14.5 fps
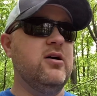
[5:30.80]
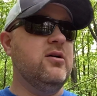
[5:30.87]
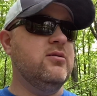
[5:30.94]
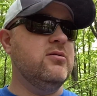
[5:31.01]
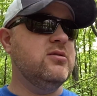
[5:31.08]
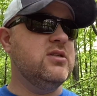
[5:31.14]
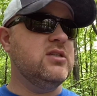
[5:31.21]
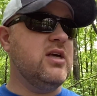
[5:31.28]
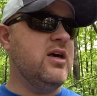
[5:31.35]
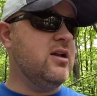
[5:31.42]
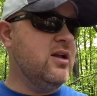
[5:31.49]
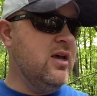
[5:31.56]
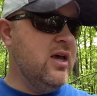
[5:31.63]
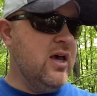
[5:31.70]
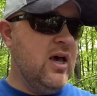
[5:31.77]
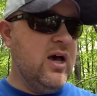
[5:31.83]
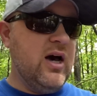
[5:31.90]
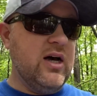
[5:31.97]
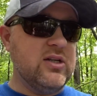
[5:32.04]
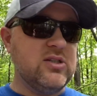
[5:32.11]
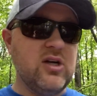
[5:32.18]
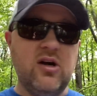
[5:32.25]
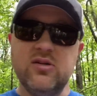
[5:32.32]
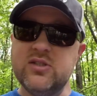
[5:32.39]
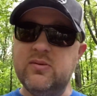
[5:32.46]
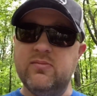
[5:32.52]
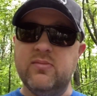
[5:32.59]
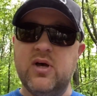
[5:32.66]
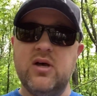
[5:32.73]
set, I saw
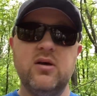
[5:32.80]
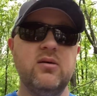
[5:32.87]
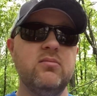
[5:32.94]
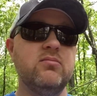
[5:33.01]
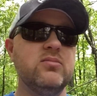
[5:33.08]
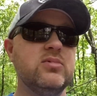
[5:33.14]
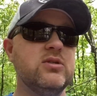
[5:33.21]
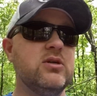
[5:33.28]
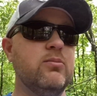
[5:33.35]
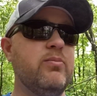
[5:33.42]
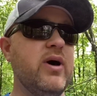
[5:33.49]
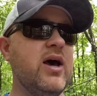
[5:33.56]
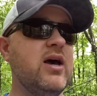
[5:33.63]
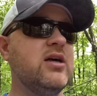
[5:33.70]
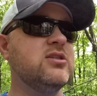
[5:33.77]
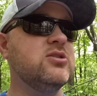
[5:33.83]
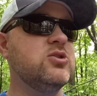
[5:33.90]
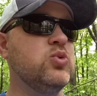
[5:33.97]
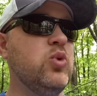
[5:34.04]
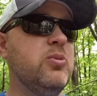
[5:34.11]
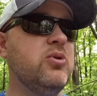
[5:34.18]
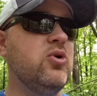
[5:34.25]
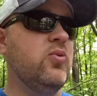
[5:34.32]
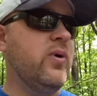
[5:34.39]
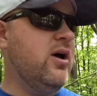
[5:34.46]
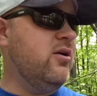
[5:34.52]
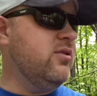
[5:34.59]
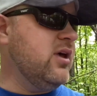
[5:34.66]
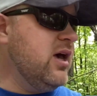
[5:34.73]
some bass swimming
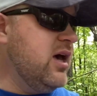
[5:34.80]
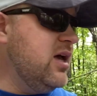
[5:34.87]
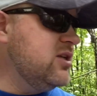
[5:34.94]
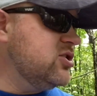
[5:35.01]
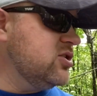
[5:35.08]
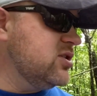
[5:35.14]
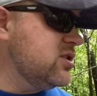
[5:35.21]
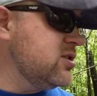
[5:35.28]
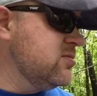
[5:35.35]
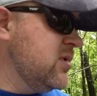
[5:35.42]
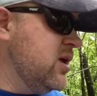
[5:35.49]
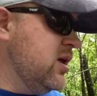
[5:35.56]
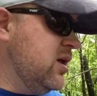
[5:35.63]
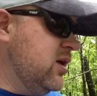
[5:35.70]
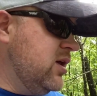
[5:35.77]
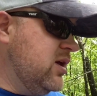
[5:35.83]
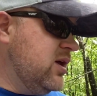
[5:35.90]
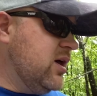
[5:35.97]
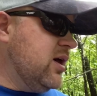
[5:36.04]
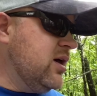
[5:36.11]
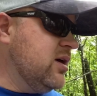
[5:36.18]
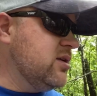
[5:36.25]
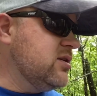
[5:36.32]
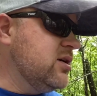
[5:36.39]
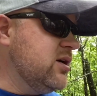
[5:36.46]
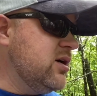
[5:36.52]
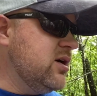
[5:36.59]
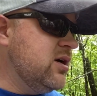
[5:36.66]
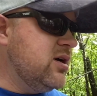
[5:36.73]
around the edges, and
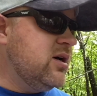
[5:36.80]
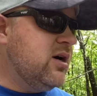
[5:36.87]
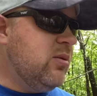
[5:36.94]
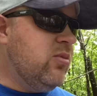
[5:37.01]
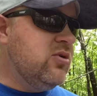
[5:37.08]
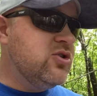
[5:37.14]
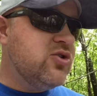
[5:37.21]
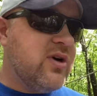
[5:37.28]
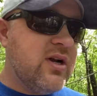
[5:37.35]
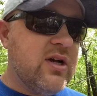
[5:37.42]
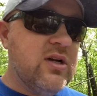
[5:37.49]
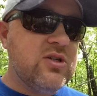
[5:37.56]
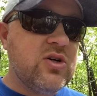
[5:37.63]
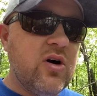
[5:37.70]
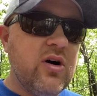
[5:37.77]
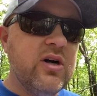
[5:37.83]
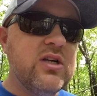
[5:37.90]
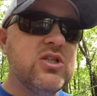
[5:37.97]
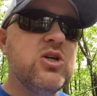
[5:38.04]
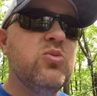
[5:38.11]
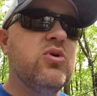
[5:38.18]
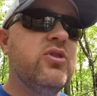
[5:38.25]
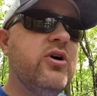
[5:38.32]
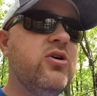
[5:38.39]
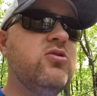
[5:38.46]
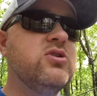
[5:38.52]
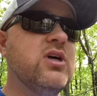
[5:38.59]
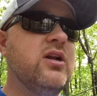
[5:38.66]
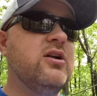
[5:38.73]
I'm gonna try to target some of
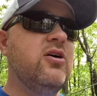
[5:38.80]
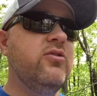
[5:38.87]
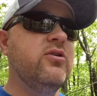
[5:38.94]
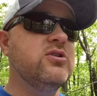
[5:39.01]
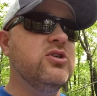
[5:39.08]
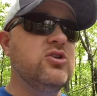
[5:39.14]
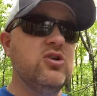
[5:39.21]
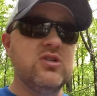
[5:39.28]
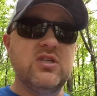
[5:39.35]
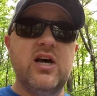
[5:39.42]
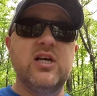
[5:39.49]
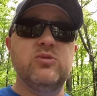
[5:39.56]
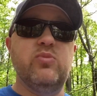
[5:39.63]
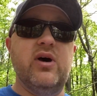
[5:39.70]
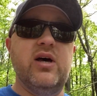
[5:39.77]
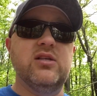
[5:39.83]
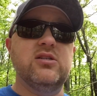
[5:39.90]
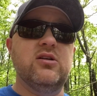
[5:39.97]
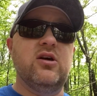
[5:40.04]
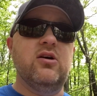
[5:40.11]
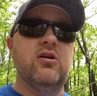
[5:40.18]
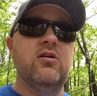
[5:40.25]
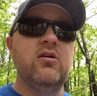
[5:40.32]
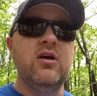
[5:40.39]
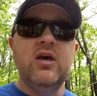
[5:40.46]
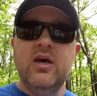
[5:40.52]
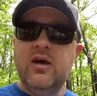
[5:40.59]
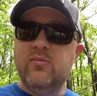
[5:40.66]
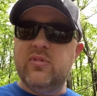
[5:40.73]
those. I know there's a good sized bass in here,
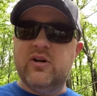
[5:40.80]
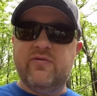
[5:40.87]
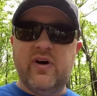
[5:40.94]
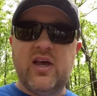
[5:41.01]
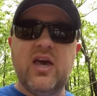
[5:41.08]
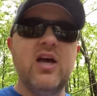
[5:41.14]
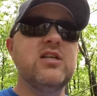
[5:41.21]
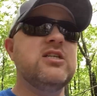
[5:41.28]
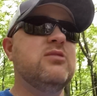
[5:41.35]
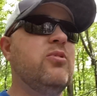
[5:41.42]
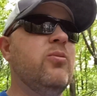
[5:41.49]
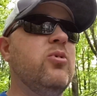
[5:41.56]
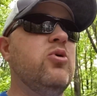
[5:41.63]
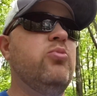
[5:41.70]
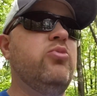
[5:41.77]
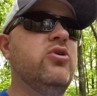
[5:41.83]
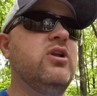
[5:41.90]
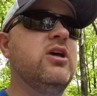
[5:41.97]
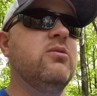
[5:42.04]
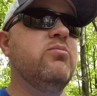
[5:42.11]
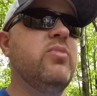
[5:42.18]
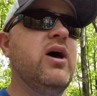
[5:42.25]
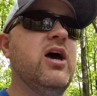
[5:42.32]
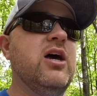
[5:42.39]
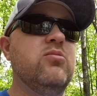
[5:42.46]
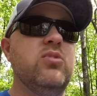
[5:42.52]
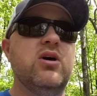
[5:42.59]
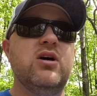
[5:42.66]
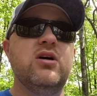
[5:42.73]
but if I catch him, I'm gonna put him back
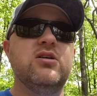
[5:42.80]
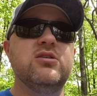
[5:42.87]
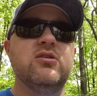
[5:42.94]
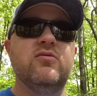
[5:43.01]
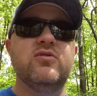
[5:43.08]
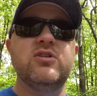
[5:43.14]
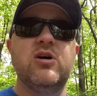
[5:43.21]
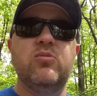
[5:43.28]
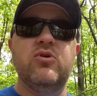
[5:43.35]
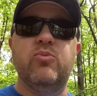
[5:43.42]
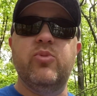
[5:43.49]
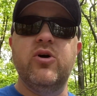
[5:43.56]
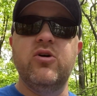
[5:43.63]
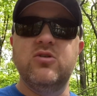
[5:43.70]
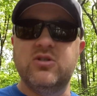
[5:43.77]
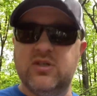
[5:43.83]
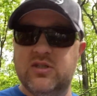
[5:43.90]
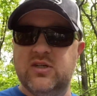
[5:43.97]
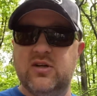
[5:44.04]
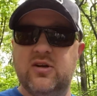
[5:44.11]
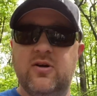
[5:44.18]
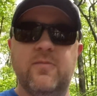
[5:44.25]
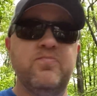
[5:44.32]
because of some of the perch that's in here.